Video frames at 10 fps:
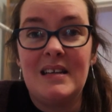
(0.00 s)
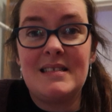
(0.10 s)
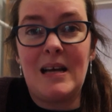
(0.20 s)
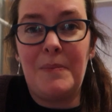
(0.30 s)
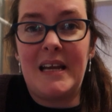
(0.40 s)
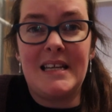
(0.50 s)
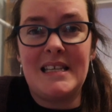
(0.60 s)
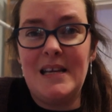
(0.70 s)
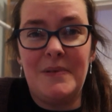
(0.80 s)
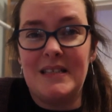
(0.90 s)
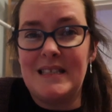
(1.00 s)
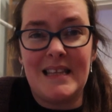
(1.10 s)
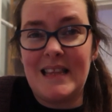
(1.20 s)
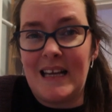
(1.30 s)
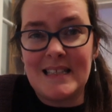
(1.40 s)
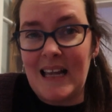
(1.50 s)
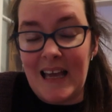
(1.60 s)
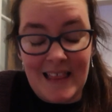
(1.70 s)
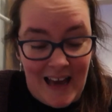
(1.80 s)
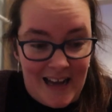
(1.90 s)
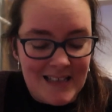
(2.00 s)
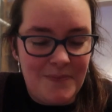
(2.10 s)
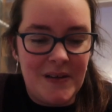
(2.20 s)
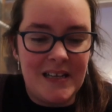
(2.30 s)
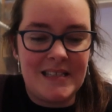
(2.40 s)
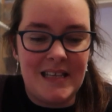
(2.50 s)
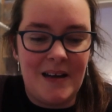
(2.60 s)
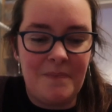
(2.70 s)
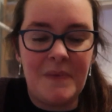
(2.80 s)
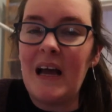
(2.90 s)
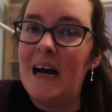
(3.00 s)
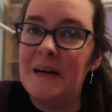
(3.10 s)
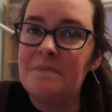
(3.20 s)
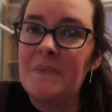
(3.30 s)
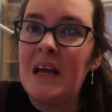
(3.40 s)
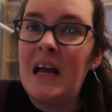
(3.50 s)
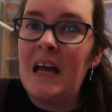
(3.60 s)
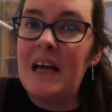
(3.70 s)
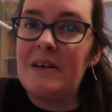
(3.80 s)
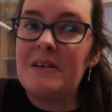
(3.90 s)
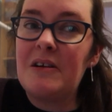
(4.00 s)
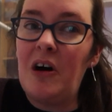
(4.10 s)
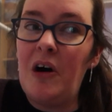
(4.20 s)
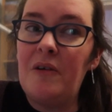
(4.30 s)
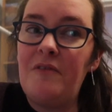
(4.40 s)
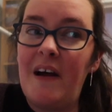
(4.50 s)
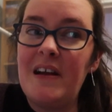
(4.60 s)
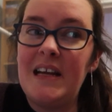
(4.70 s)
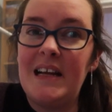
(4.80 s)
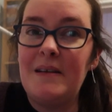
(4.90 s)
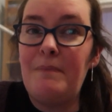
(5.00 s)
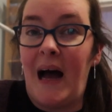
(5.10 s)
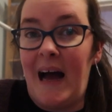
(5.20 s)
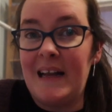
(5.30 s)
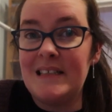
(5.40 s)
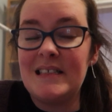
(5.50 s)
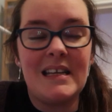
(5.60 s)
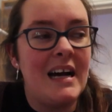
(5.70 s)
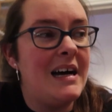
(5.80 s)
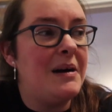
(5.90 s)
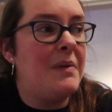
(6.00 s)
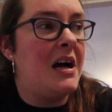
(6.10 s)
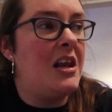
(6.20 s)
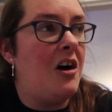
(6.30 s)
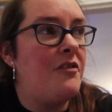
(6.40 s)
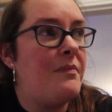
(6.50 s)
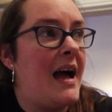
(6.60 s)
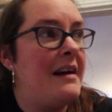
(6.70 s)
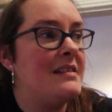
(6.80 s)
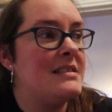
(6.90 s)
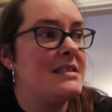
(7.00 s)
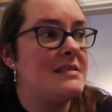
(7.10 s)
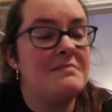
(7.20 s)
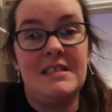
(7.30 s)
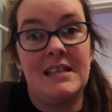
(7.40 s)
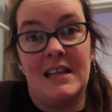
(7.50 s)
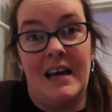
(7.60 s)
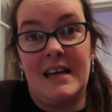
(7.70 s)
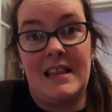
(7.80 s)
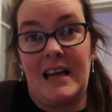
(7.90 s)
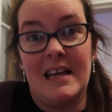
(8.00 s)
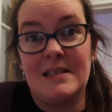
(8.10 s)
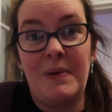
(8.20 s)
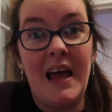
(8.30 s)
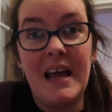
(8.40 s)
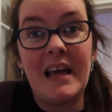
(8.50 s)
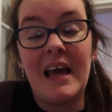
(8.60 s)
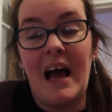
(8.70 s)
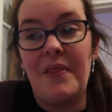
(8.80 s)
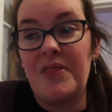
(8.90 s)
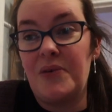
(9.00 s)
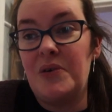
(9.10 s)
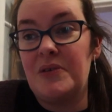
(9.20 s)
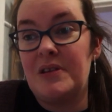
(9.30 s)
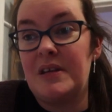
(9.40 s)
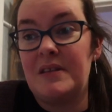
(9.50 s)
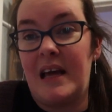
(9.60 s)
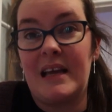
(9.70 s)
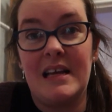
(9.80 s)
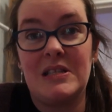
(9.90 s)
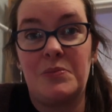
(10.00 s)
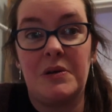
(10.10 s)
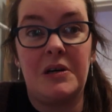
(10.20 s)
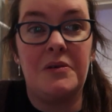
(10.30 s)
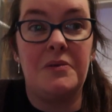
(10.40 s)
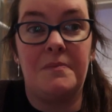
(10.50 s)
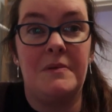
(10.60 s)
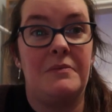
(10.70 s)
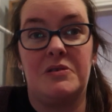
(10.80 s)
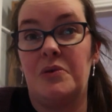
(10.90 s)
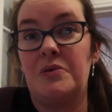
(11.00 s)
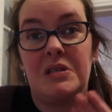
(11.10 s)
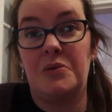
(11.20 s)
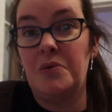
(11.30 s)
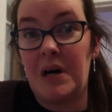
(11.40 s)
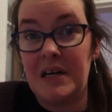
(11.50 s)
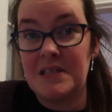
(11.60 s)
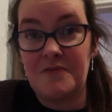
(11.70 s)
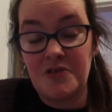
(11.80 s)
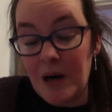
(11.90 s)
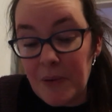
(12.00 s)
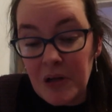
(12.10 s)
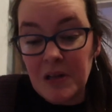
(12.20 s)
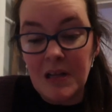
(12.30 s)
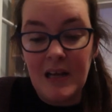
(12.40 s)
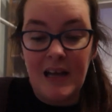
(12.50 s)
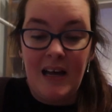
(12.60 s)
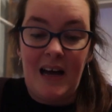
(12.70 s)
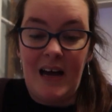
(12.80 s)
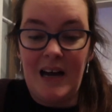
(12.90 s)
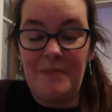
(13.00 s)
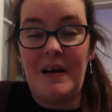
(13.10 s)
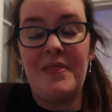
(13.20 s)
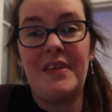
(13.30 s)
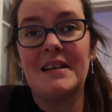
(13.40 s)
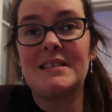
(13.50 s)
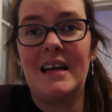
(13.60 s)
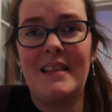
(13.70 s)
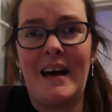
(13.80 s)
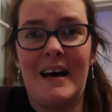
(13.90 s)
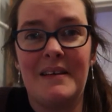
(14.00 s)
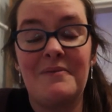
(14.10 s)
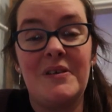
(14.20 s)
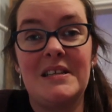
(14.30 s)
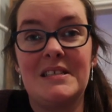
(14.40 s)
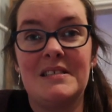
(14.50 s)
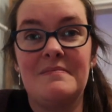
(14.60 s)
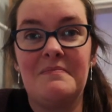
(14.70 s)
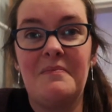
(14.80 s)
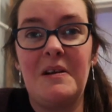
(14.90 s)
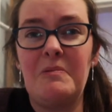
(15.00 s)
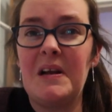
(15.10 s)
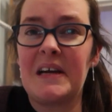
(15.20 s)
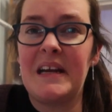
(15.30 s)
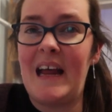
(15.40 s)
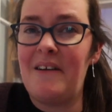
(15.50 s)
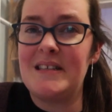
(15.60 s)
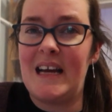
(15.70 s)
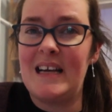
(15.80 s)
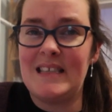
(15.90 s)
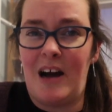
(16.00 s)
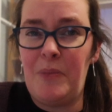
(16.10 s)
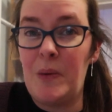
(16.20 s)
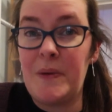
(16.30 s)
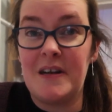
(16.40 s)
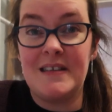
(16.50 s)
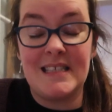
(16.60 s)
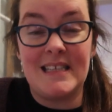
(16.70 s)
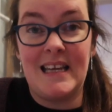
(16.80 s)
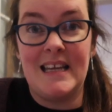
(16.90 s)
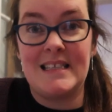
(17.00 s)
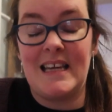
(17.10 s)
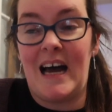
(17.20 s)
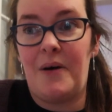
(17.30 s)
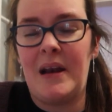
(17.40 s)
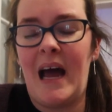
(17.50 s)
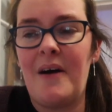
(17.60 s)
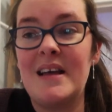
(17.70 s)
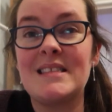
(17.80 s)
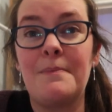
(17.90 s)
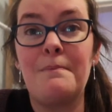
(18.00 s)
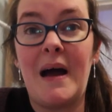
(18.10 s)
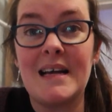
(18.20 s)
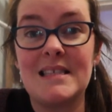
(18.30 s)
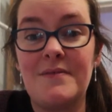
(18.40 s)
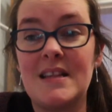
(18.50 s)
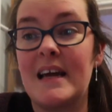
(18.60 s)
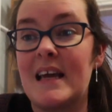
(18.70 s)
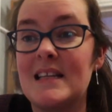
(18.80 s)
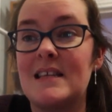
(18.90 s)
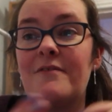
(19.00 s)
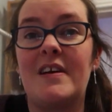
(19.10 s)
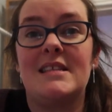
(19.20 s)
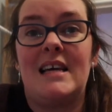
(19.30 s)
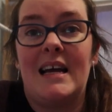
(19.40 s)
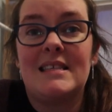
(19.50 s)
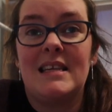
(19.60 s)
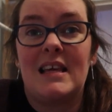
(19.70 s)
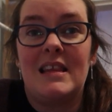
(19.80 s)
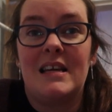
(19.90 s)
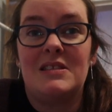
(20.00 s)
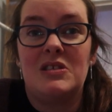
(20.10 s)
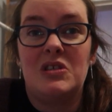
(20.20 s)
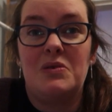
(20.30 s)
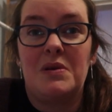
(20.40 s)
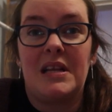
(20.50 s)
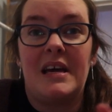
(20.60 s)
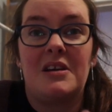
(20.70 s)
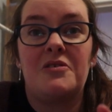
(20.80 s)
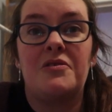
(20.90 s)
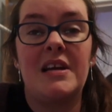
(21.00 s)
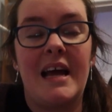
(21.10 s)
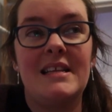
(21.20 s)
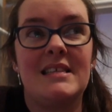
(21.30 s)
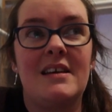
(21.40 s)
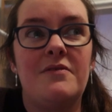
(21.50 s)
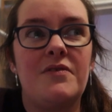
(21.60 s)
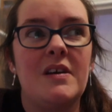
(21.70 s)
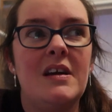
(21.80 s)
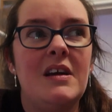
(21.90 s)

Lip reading: summoning demons and things like that. But yeah, it got very nearly banned. A lot of parents didn't like their kids playing it and thought that their kids were it was causing all kinds of trouble and things like that, which when we look at it nowadays, how popular it still is now and how it's a massive, it's a fantastic thing to do with like creative